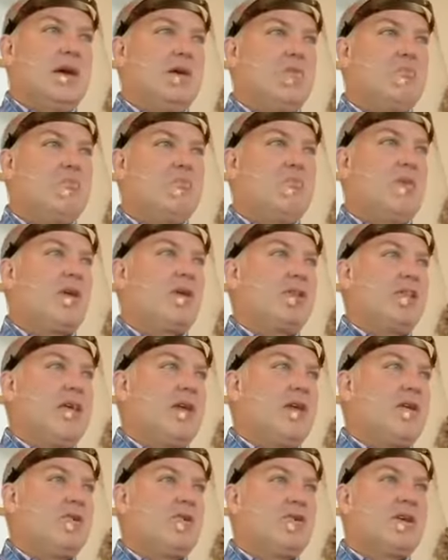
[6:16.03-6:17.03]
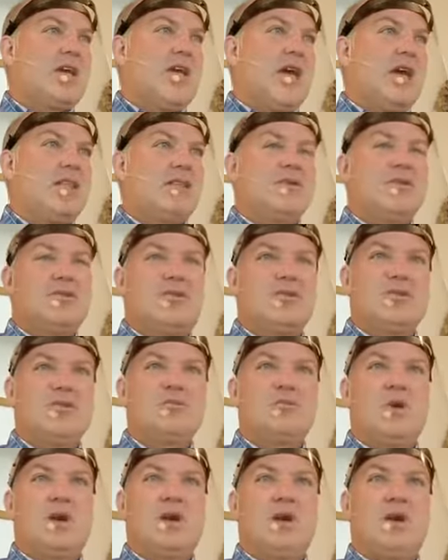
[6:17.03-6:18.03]
mark that on your calendars as
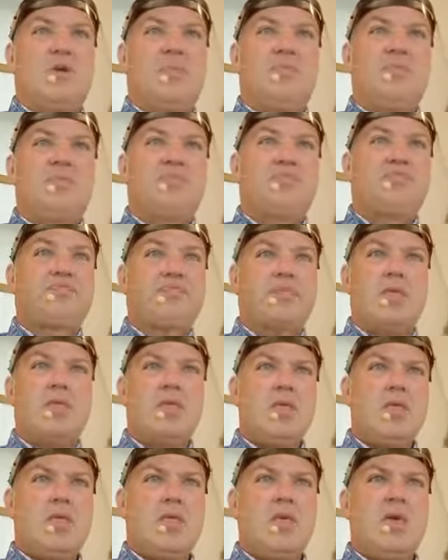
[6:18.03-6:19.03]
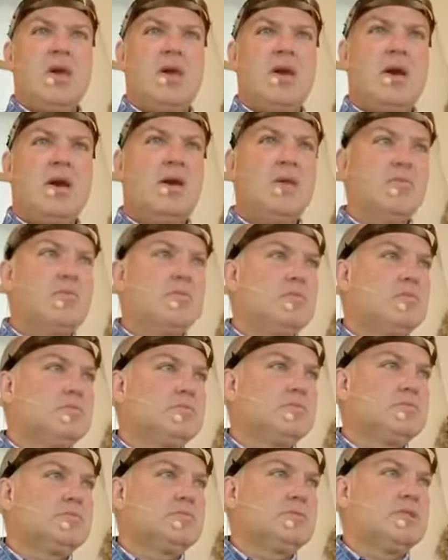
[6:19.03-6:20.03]
well. Um,
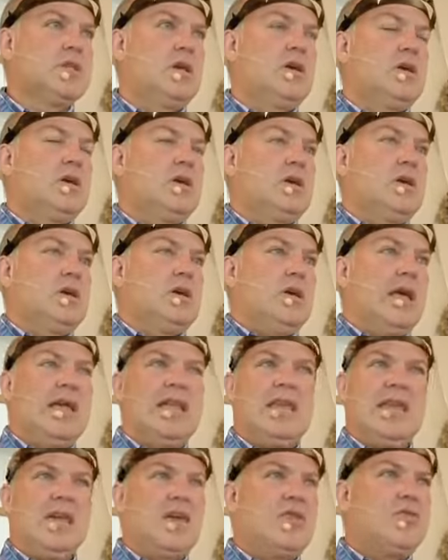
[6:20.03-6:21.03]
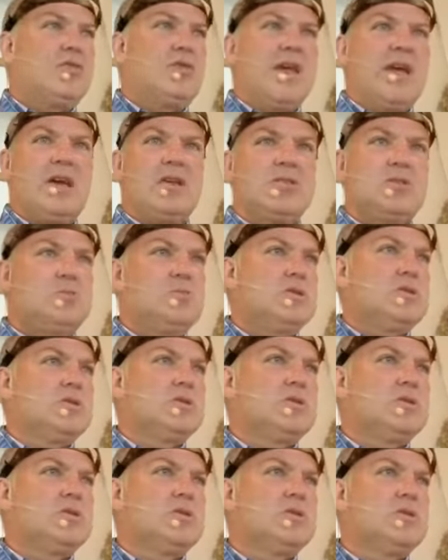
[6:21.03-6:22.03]
any other announcements?